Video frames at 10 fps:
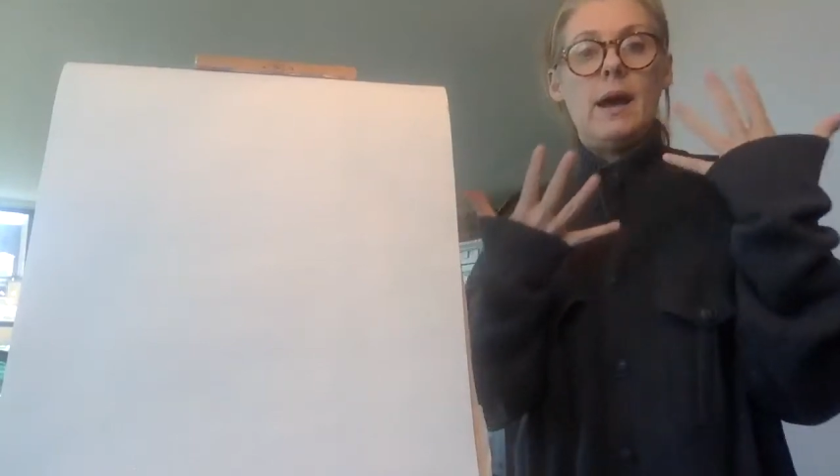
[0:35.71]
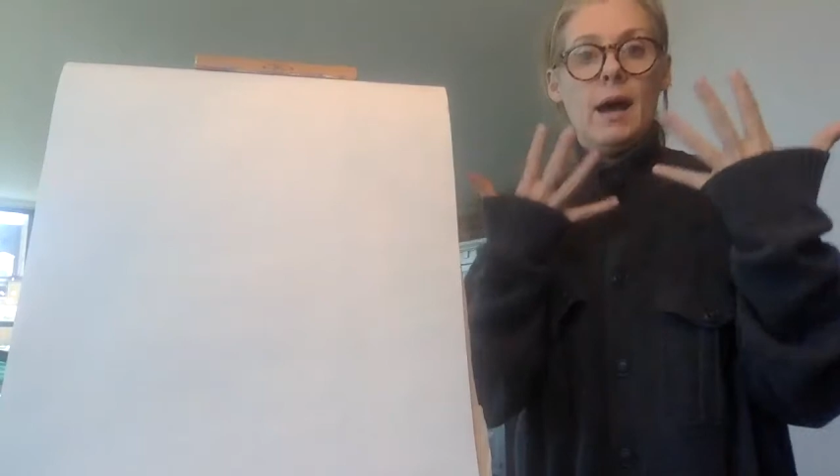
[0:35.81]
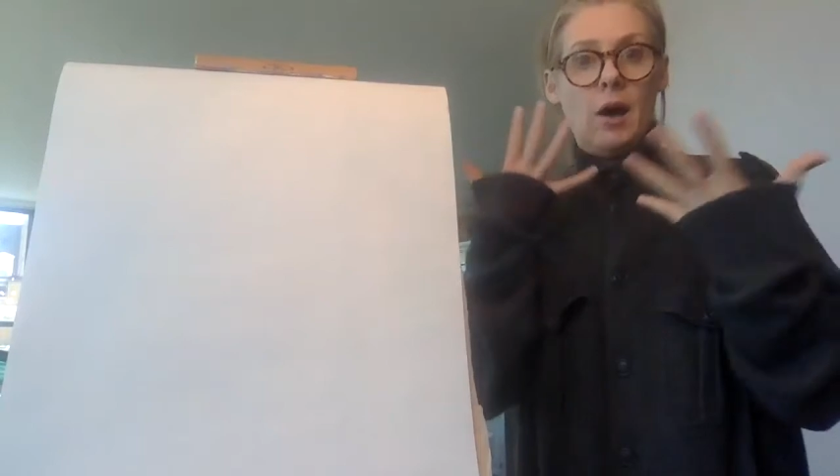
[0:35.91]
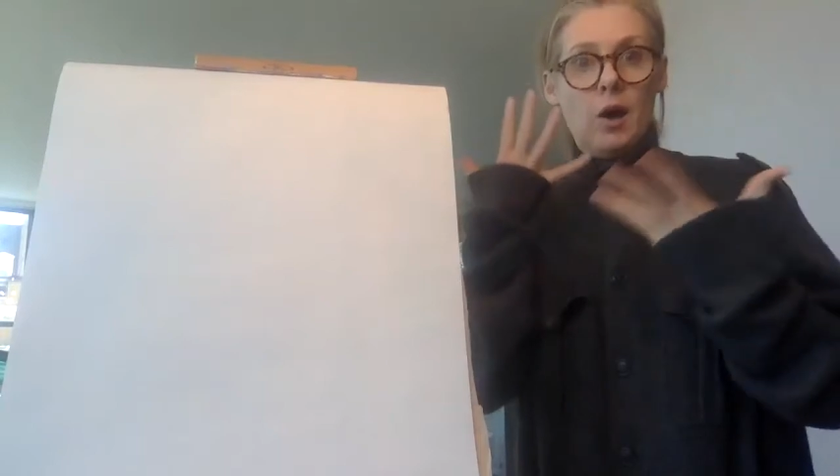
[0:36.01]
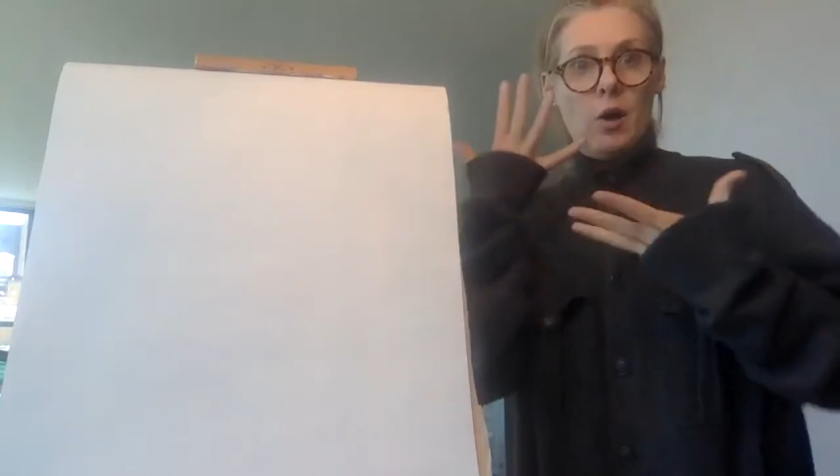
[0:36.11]

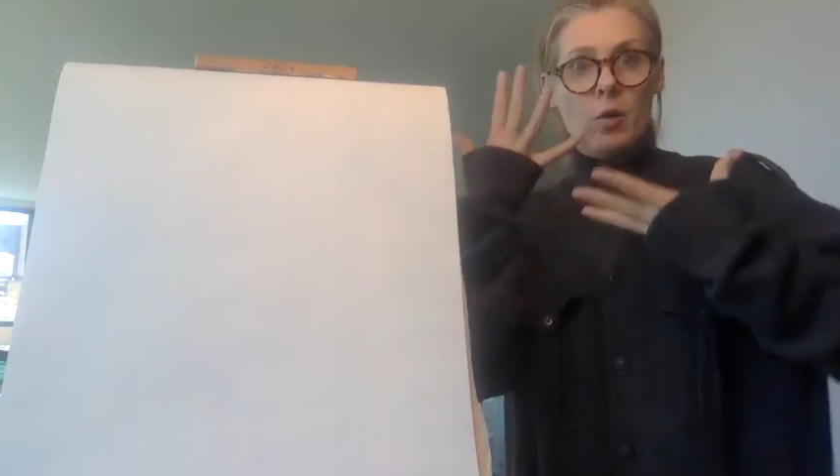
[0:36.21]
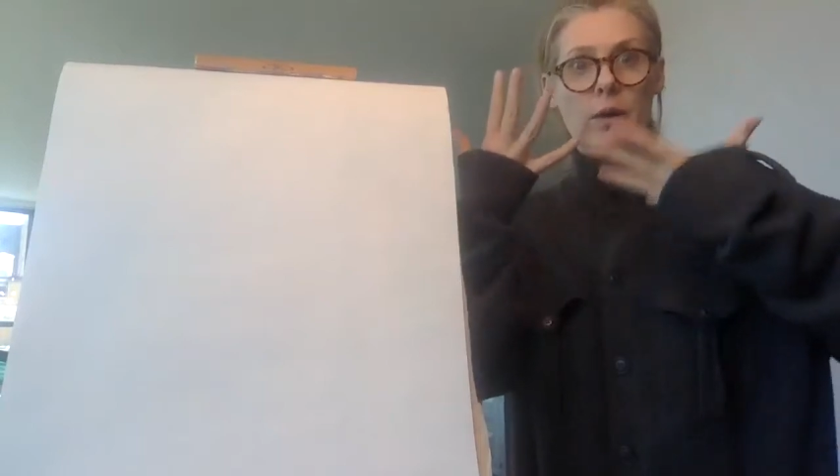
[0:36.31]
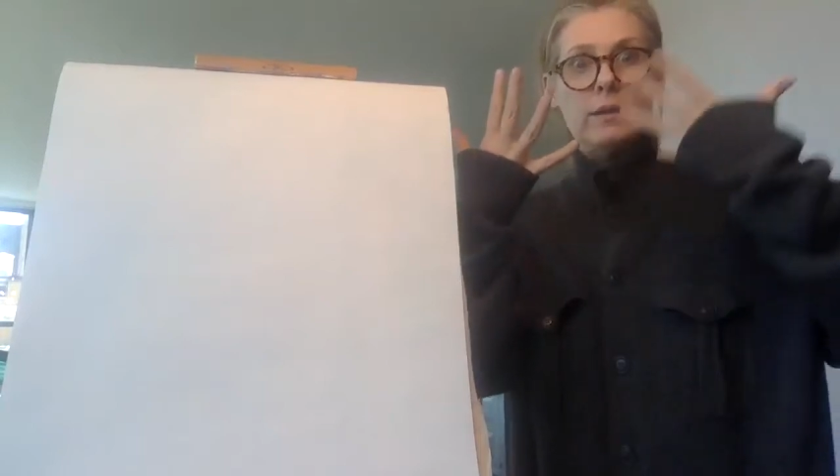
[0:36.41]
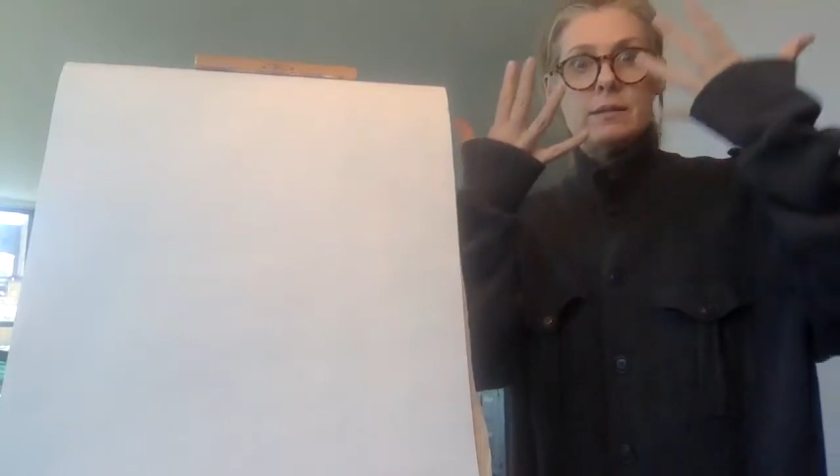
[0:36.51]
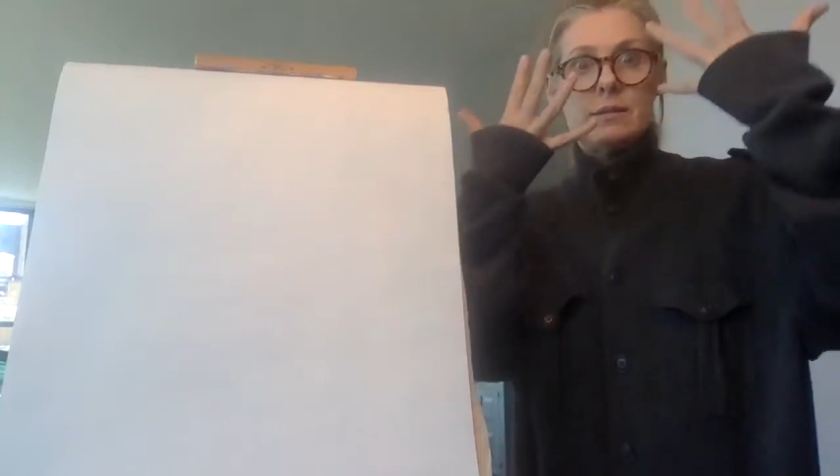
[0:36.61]
how
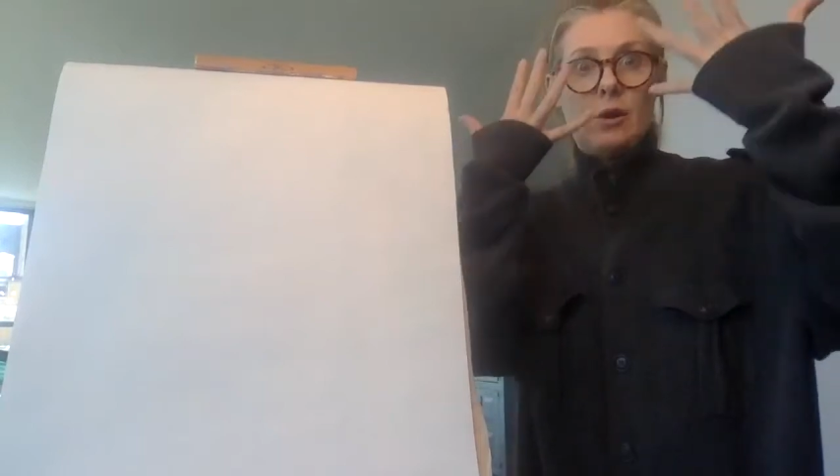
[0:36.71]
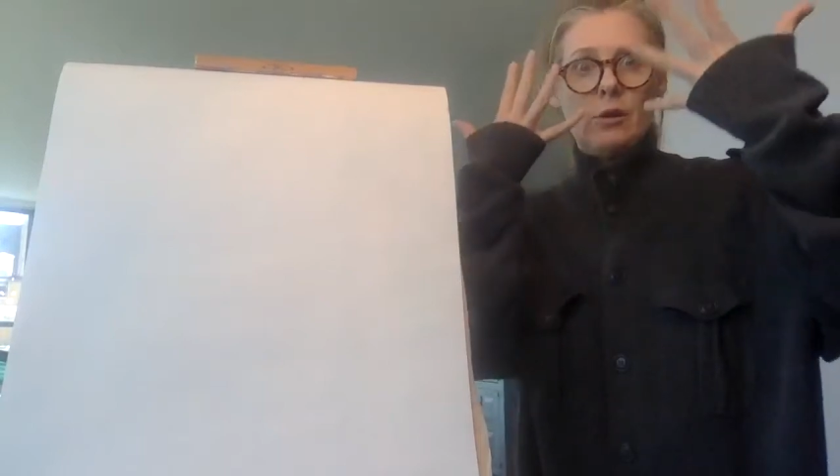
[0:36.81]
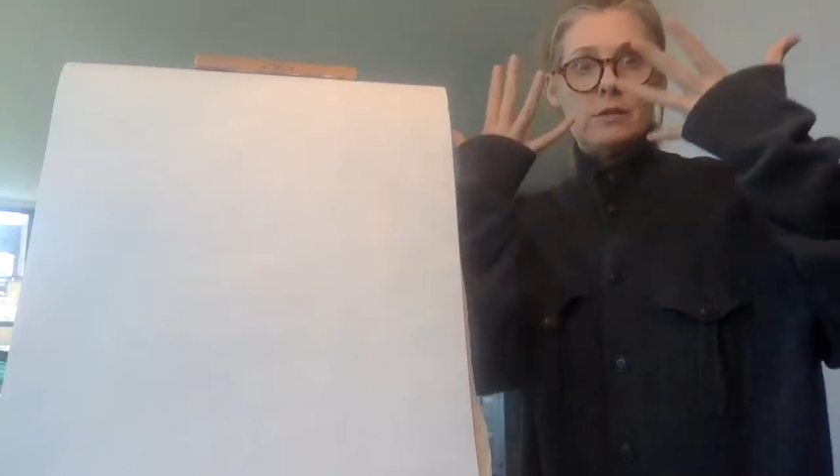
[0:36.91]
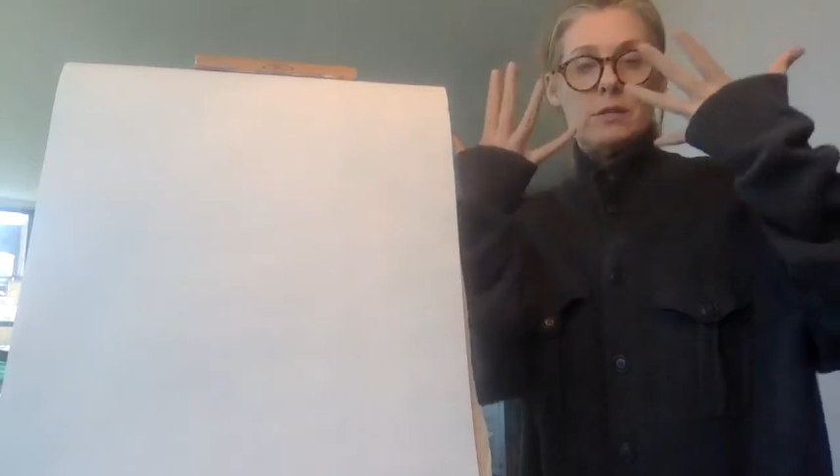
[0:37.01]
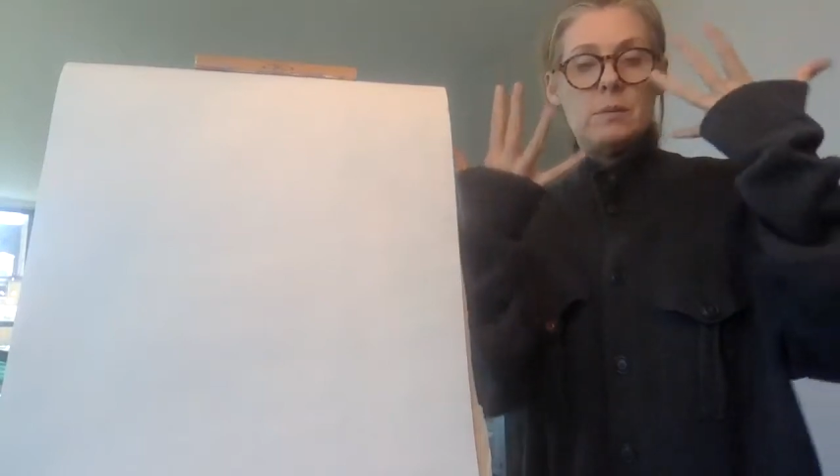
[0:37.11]
it
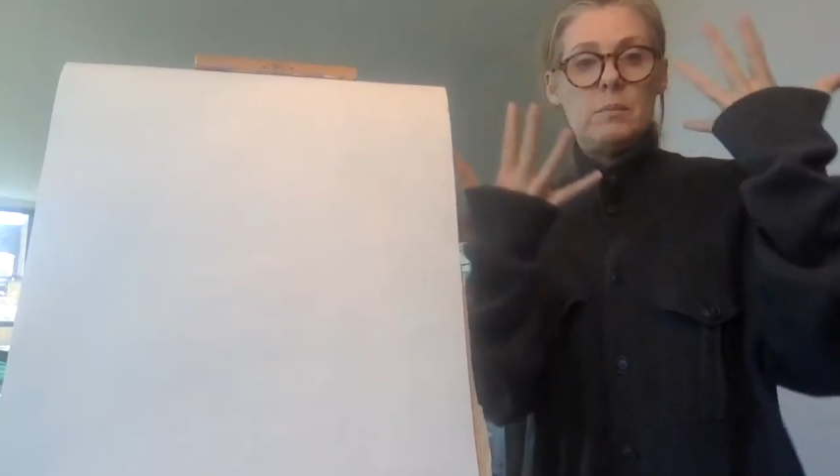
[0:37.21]
starts to